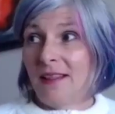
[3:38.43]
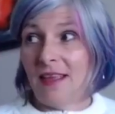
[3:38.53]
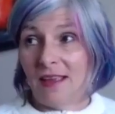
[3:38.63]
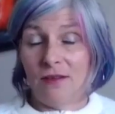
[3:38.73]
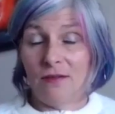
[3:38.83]

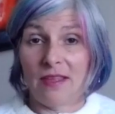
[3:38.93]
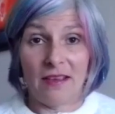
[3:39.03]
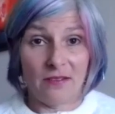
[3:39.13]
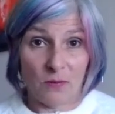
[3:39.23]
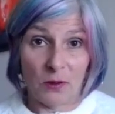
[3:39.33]
that you
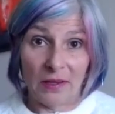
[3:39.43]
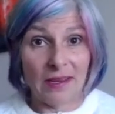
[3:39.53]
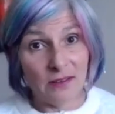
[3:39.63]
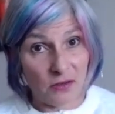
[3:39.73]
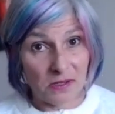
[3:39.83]
think is
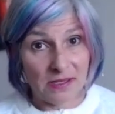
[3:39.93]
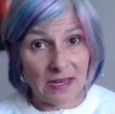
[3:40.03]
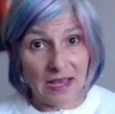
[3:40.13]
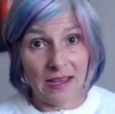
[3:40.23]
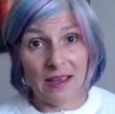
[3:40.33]
really
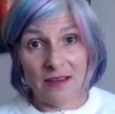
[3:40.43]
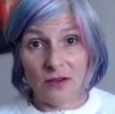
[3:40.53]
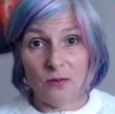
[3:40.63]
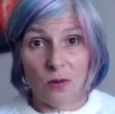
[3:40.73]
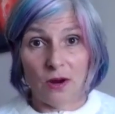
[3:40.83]
interesting
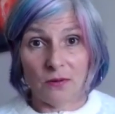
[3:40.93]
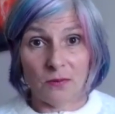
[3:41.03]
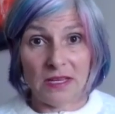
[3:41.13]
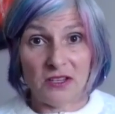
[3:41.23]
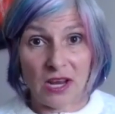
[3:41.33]
and you want to
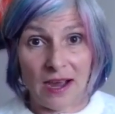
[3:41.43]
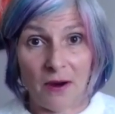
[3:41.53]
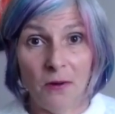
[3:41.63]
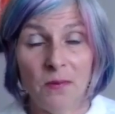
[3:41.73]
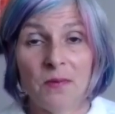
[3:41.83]
reach
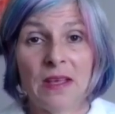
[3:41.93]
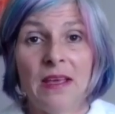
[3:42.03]
out